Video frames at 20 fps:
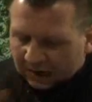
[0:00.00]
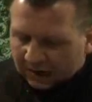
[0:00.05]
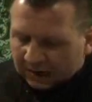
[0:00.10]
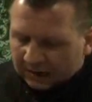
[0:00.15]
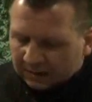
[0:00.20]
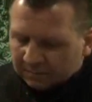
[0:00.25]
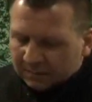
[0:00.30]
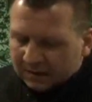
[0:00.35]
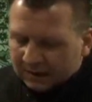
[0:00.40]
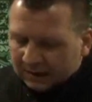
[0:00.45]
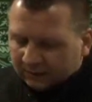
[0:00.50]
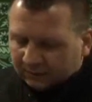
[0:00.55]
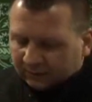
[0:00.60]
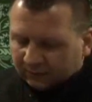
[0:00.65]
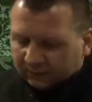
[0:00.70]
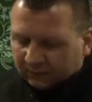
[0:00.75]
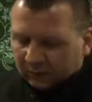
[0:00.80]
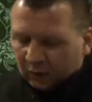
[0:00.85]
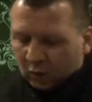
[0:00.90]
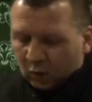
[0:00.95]
He
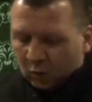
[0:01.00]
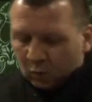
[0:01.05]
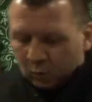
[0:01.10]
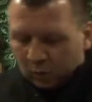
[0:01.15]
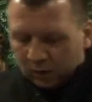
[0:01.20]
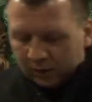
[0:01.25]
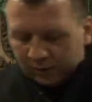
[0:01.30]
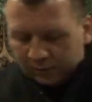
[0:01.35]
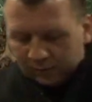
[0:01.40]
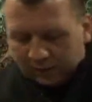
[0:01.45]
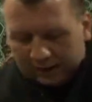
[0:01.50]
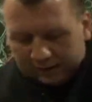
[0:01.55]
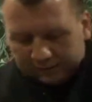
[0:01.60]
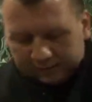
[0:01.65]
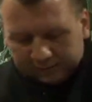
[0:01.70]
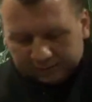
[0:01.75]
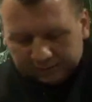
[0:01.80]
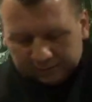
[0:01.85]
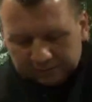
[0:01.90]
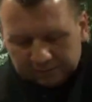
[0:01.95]
meets where they're
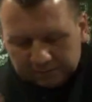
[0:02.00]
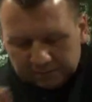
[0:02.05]
at.